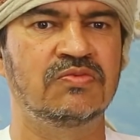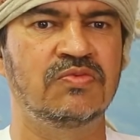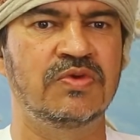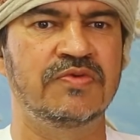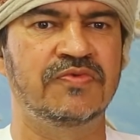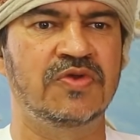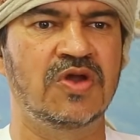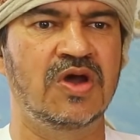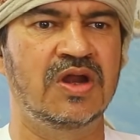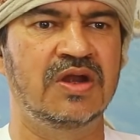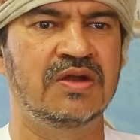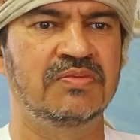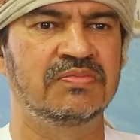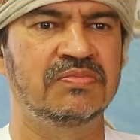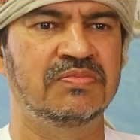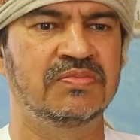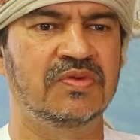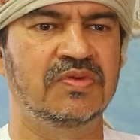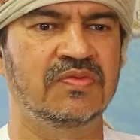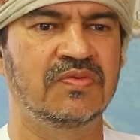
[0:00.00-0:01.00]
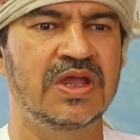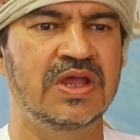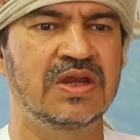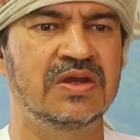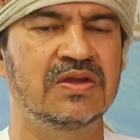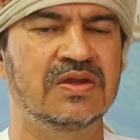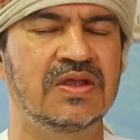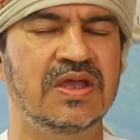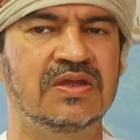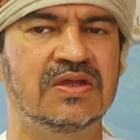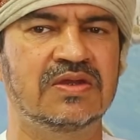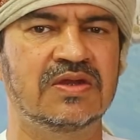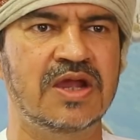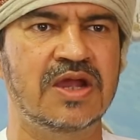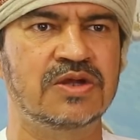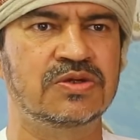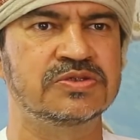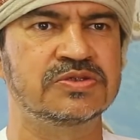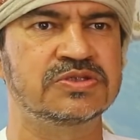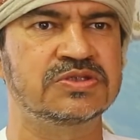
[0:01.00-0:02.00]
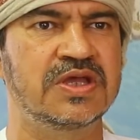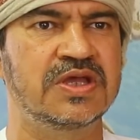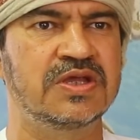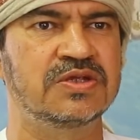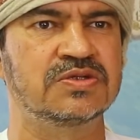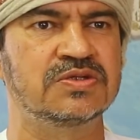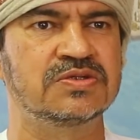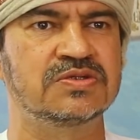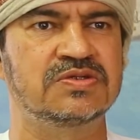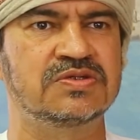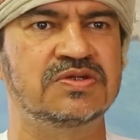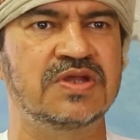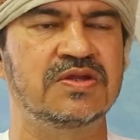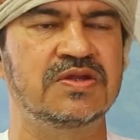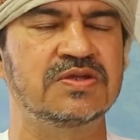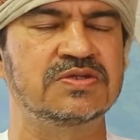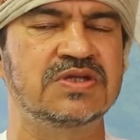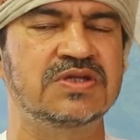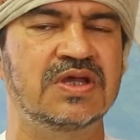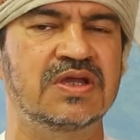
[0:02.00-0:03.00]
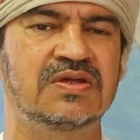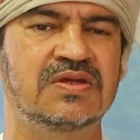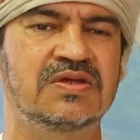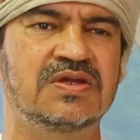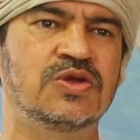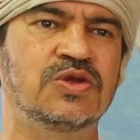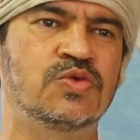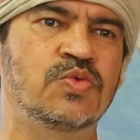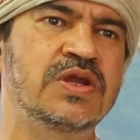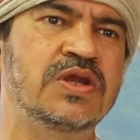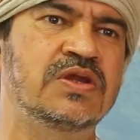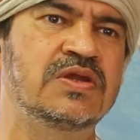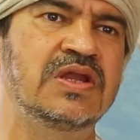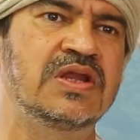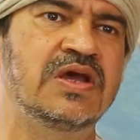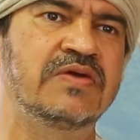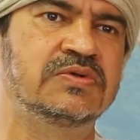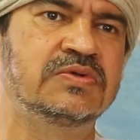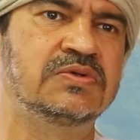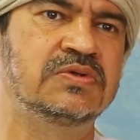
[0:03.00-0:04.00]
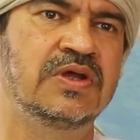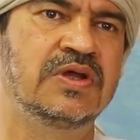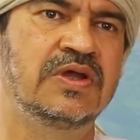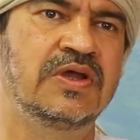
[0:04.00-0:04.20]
We've gone and gained international status at T20 level.